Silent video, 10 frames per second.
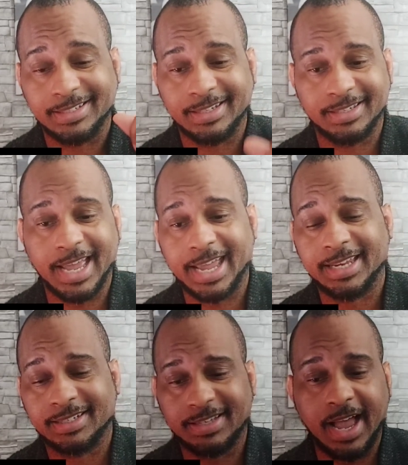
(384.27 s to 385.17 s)

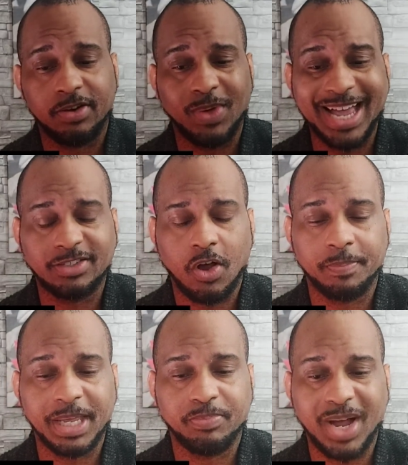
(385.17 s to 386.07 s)
Today, and it's titled
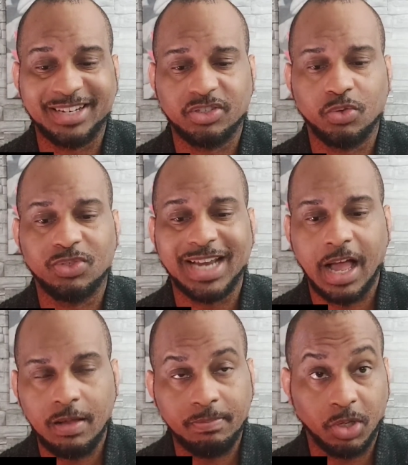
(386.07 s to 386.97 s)
XRP price to
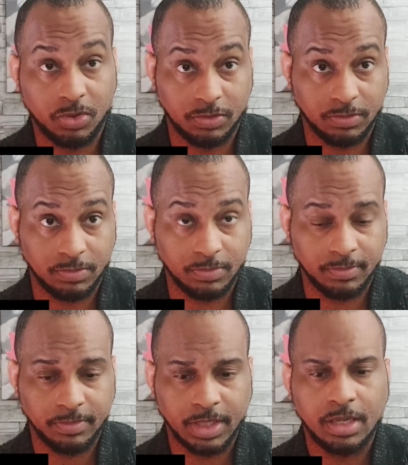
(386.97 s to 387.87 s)
tumble
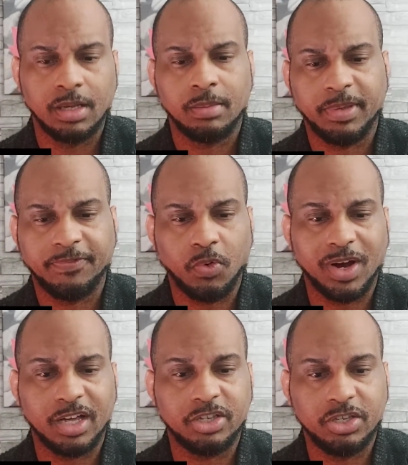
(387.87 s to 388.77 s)

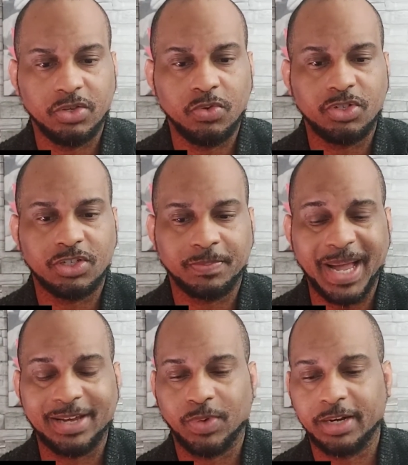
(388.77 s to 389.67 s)
before a huge
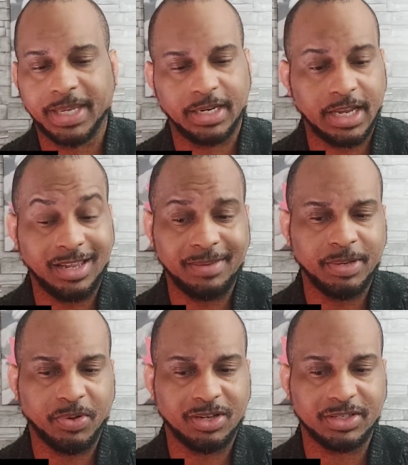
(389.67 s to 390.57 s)
spike. Wait a minute, now let
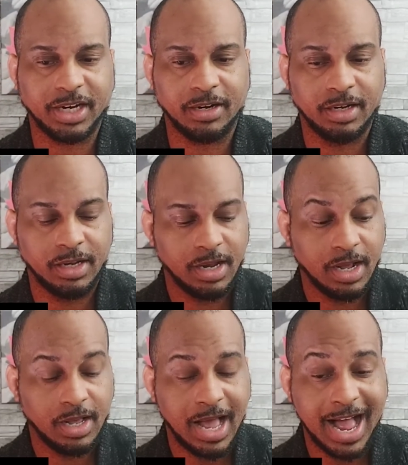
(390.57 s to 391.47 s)
me pause there.
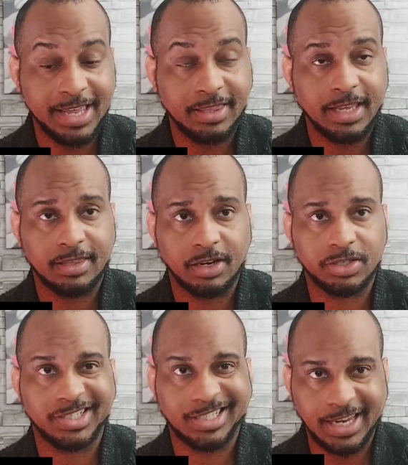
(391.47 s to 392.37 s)
I think
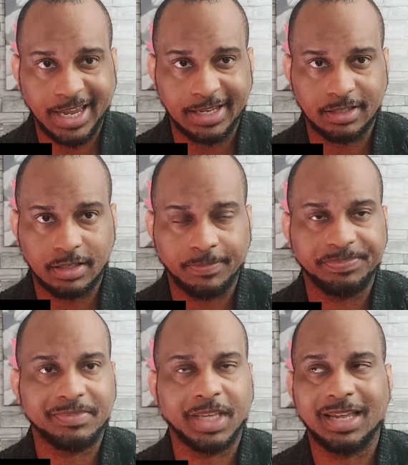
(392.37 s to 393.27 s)
there's a chance,
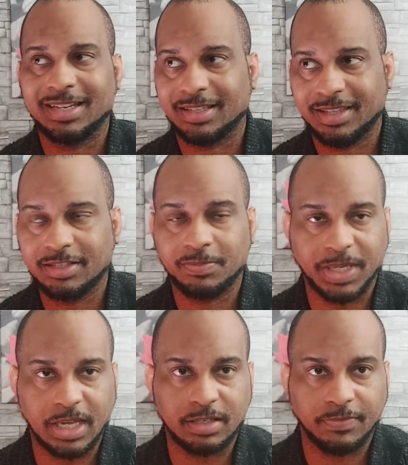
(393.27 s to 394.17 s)
and this is
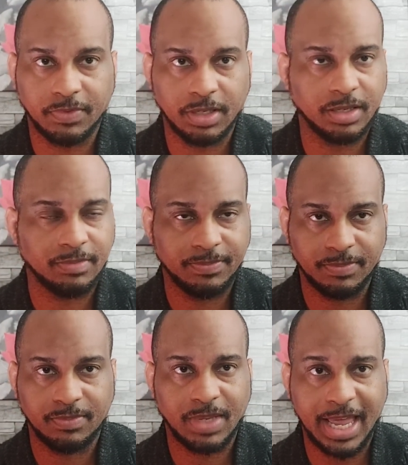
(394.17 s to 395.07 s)
because of the
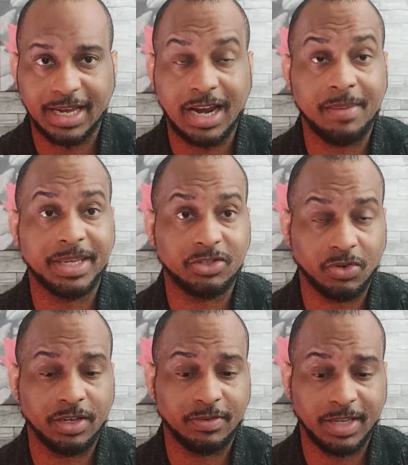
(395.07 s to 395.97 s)
economic
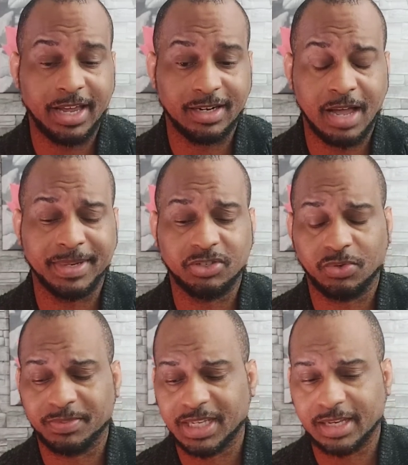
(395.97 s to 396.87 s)
uh, economic
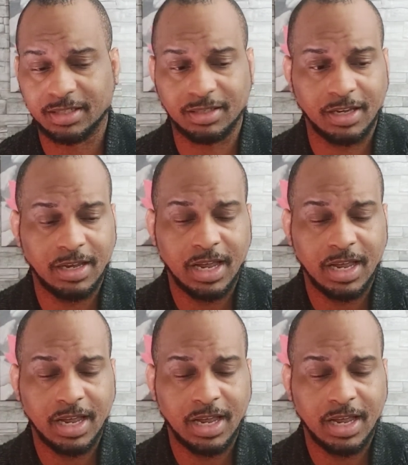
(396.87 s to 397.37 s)
circumstances.